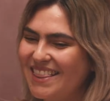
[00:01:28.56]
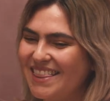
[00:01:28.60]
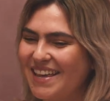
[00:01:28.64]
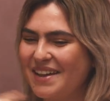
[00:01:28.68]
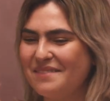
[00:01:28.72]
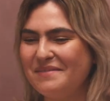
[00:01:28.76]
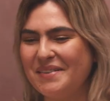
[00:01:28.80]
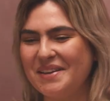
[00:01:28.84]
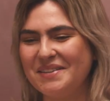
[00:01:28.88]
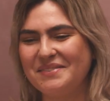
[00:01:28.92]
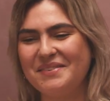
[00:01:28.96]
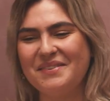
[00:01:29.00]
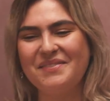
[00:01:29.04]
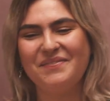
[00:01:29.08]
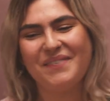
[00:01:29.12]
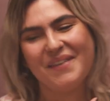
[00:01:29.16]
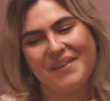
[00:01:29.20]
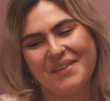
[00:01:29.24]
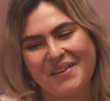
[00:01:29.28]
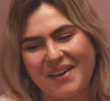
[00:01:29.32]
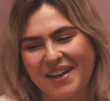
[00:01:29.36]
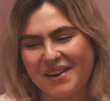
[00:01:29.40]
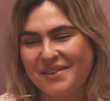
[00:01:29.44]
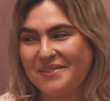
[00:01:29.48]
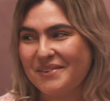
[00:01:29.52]
that makes me
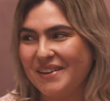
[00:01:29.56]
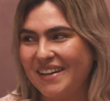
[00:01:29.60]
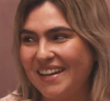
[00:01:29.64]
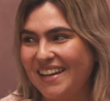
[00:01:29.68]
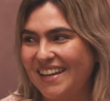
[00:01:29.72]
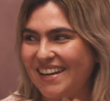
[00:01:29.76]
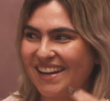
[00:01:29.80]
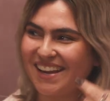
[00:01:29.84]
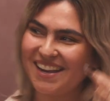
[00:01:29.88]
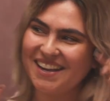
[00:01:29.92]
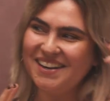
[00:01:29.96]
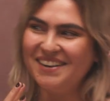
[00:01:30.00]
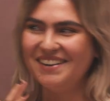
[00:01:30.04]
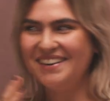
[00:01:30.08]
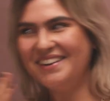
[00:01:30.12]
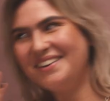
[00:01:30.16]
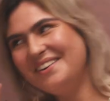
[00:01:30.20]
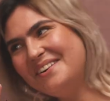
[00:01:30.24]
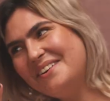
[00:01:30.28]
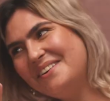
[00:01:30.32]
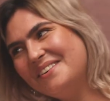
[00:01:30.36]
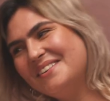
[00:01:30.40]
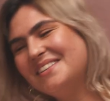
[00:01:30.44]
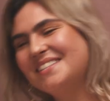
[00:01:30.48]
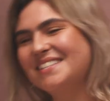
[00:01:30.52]
feel kind of weird. I don't
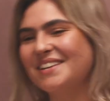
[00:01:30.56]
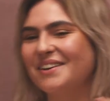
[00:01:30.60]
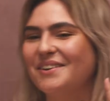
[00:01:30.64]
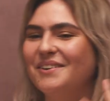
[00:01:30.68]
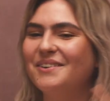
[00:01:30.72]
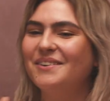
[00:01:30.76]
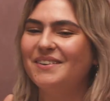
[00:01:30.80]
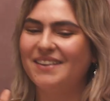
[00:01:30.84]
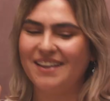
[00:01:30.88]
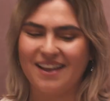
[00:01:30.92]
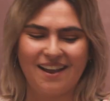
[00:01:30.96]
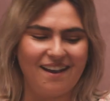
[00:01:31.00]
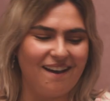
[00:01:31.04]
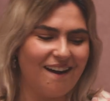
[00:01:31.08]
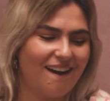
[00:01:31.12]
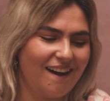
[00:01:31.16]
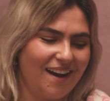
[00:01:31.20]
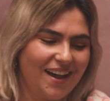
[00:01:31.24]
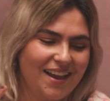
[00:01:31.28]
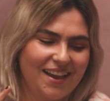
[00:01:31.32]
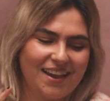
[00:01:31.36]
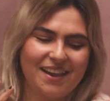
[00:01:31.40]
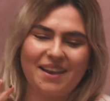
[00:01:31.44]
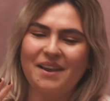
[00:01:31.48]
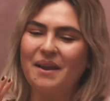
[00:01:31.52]
know. So yeah,
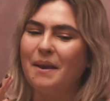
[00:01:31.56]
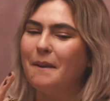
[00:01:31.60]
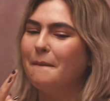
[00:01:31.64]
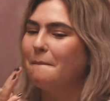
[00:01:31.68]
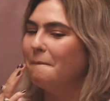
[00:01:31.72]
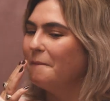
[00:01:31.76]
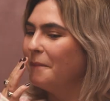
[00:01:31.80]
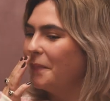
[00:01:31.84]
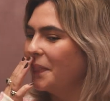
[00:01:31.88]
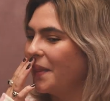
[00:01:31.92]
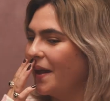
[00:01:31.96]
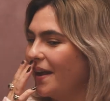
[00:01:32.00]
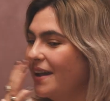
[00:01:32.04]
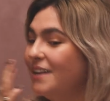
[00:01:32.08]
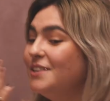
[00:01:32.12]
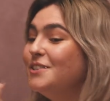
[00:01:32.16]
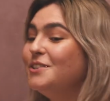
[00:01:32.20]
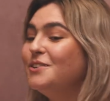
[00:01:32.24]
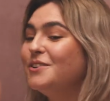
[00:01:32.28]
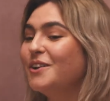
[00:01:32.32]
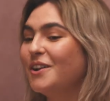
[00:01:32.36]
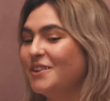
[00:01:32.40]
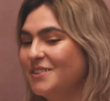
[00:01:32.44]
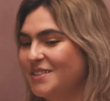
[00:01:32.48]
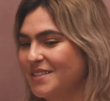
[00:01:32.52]
I
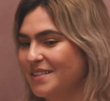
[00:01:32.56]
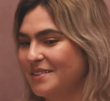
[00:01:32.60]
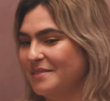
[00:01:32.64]
do go to